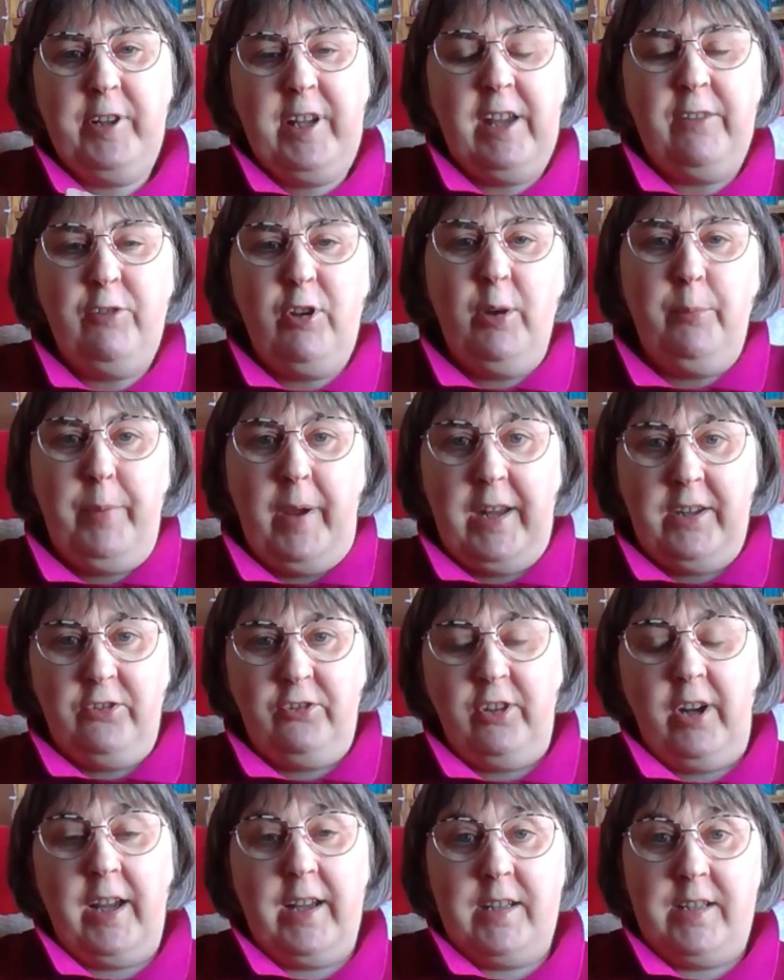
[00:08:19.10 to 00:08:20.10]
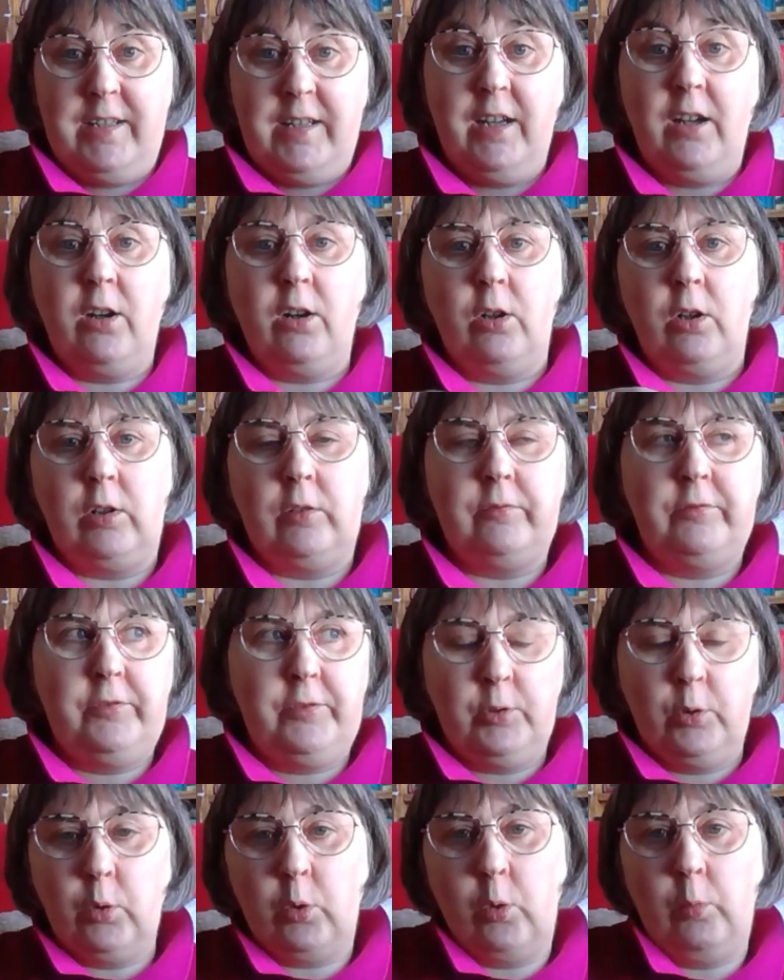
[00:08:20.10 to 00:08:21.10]
give you a better idea of
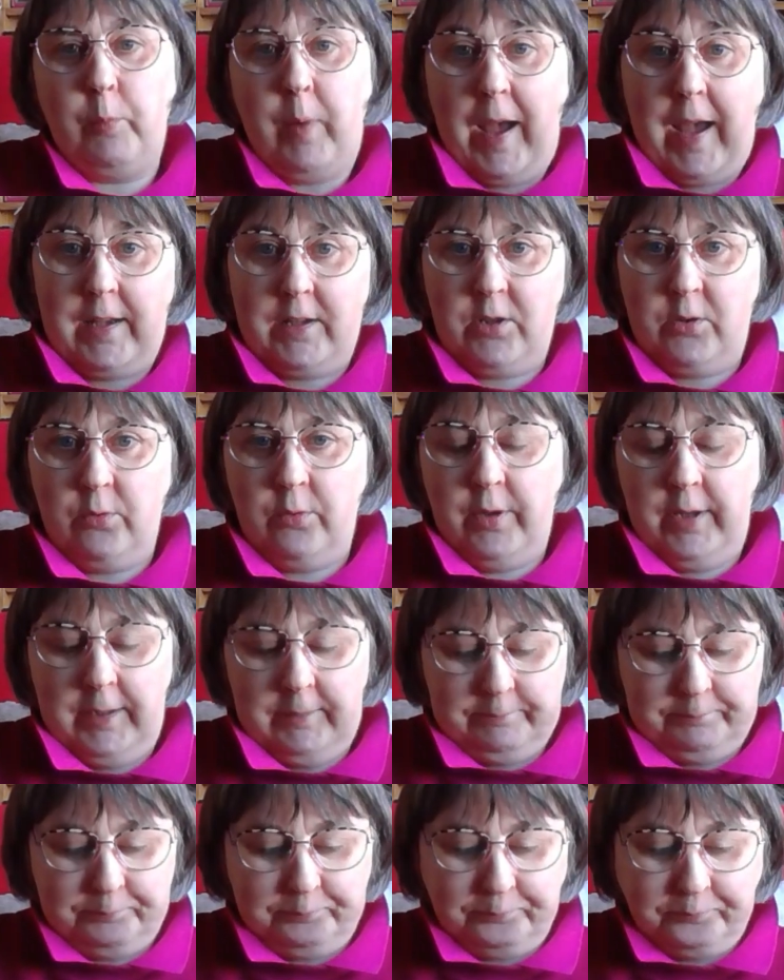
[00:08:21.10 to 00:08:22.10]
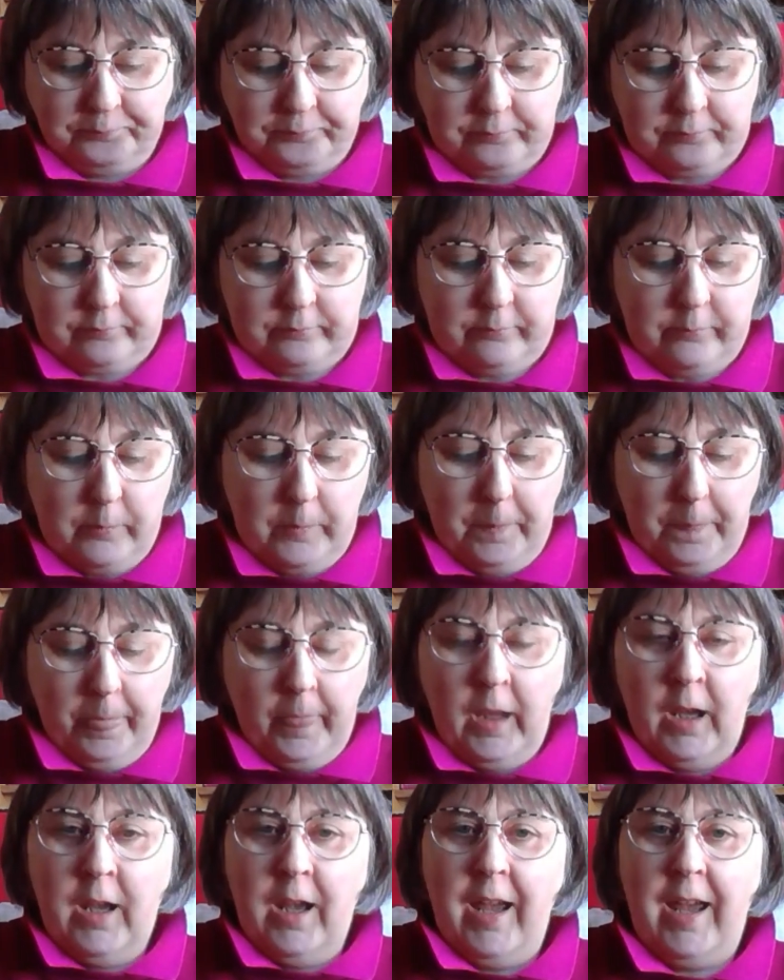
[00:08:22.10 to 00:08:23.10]
the whole backstory.
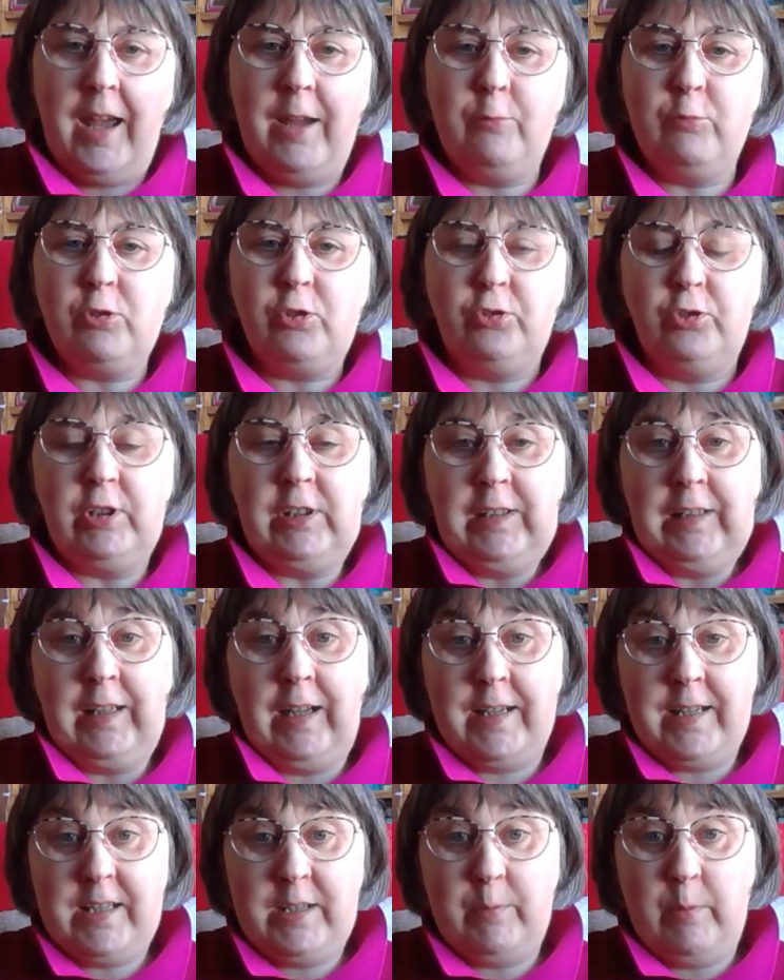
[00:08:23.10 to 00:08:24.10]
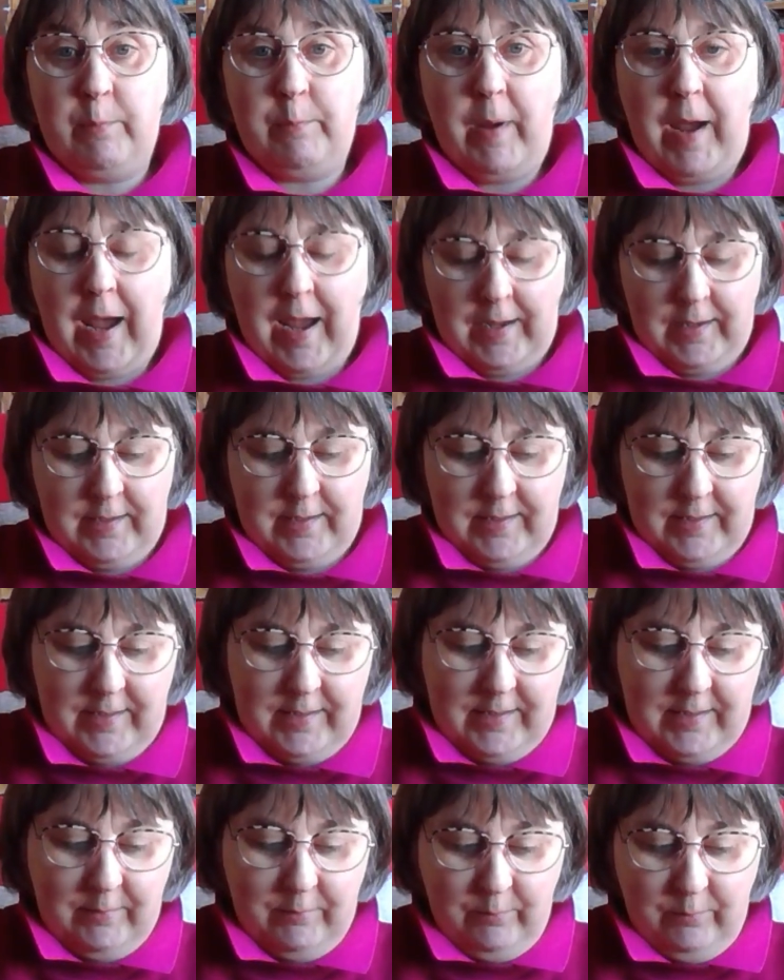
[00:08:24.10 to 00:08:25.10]
It was really nice to be back
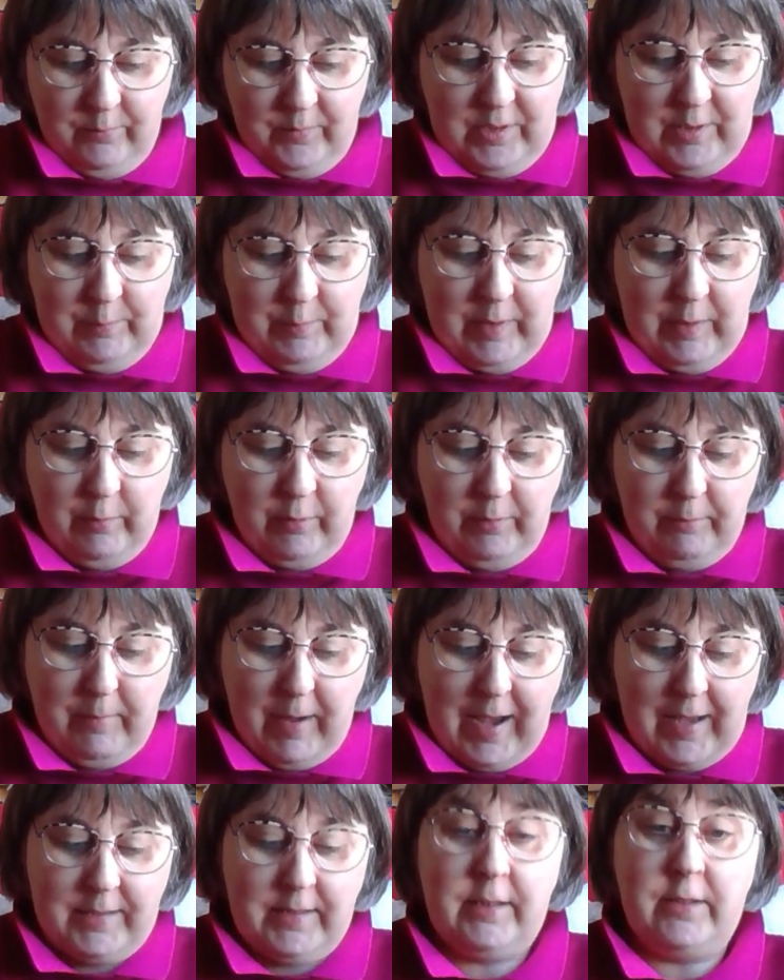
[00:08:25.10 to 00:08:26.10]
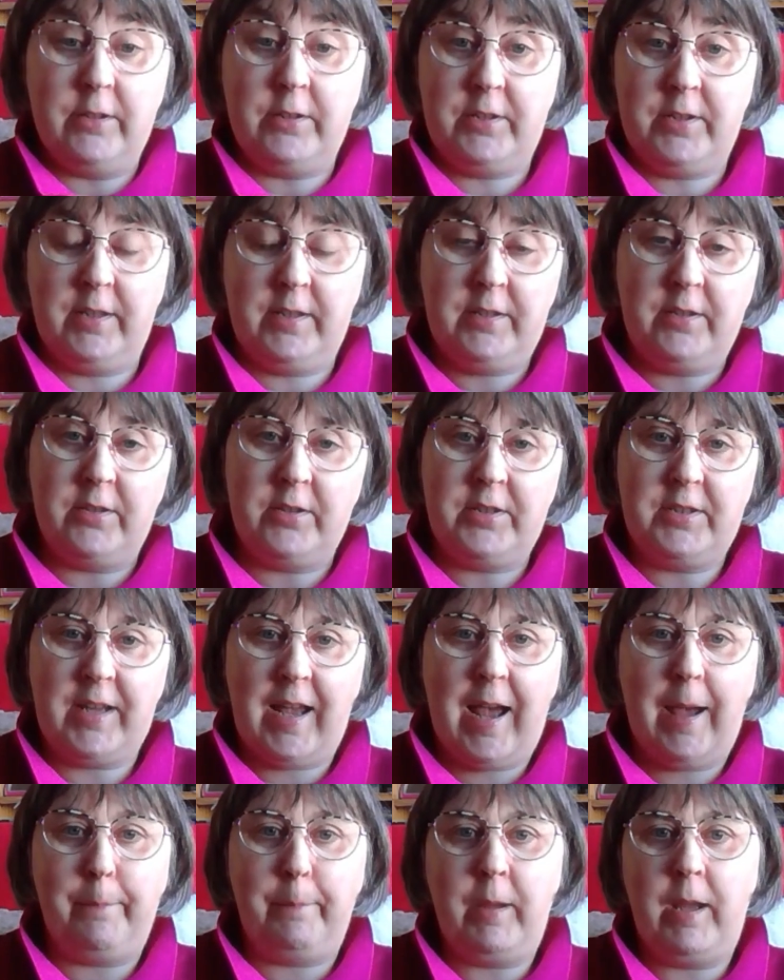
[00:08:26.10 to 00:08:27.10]
to be with Maddie and her sister
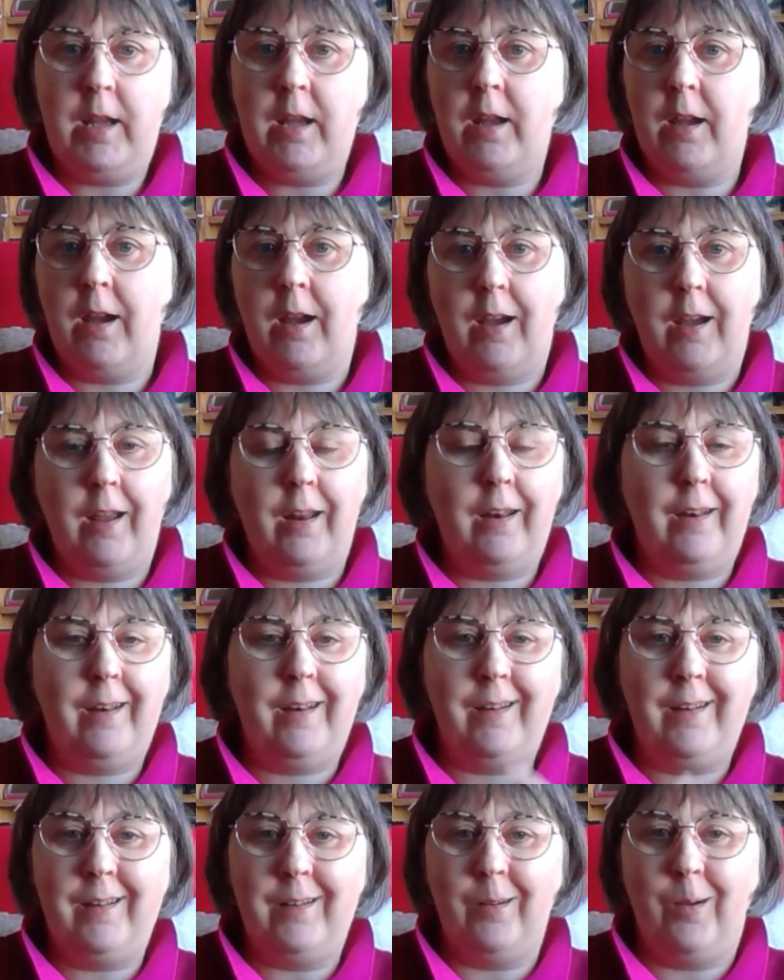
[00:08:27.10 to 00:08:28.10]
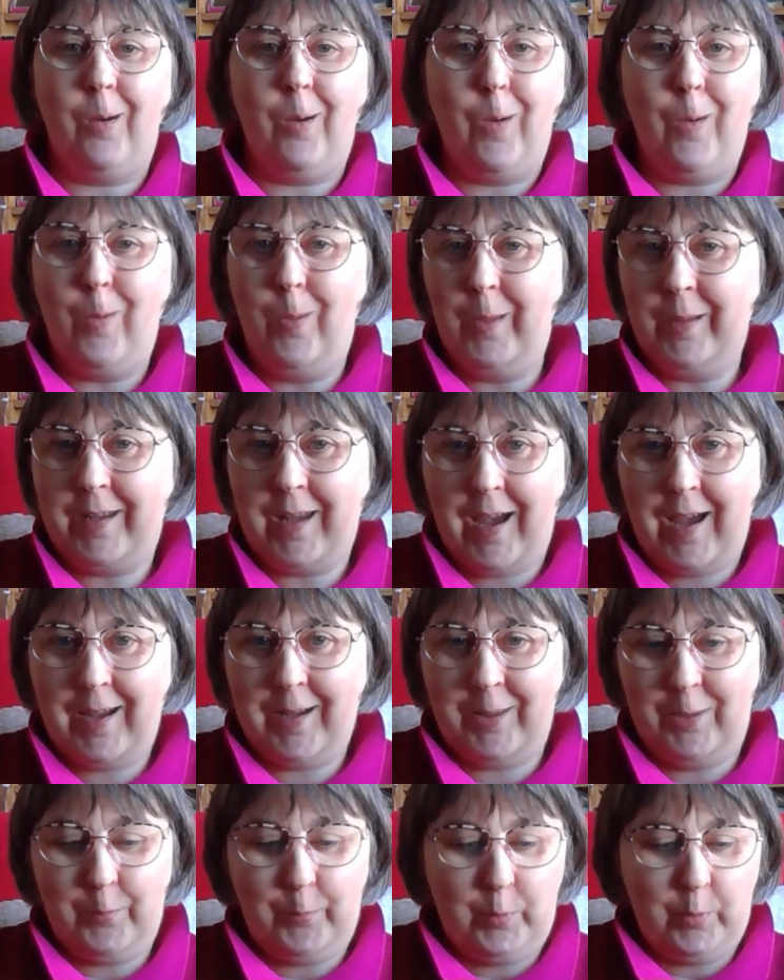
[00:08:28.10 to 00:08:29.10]
Sabby and all the
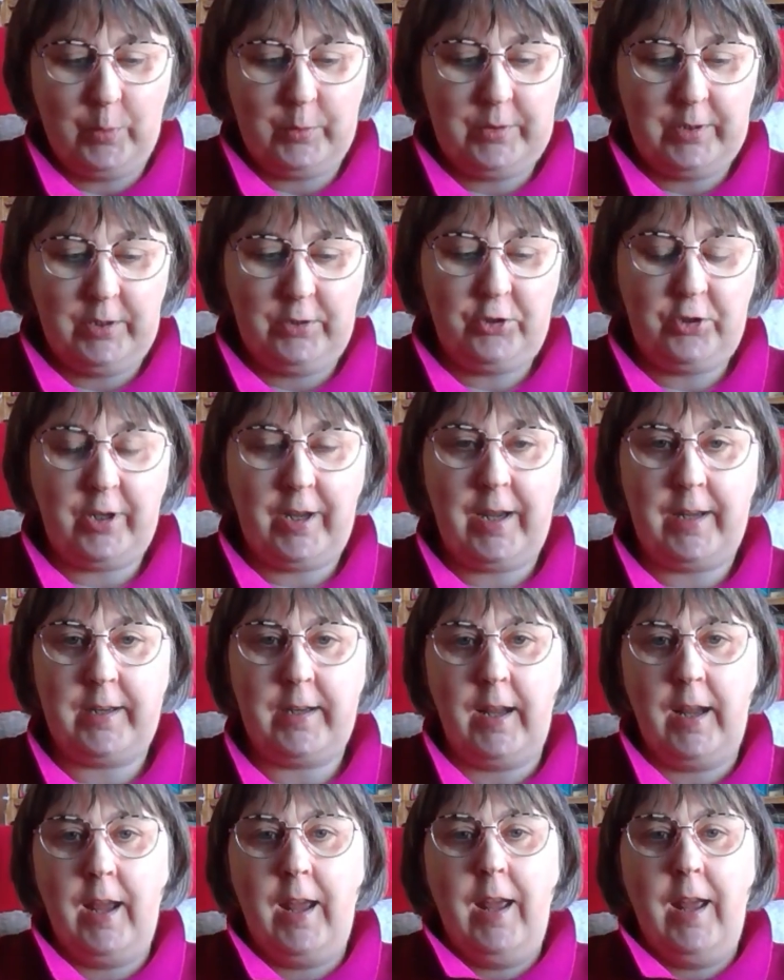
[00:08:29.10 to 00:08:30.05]
gang at the Potting Shed.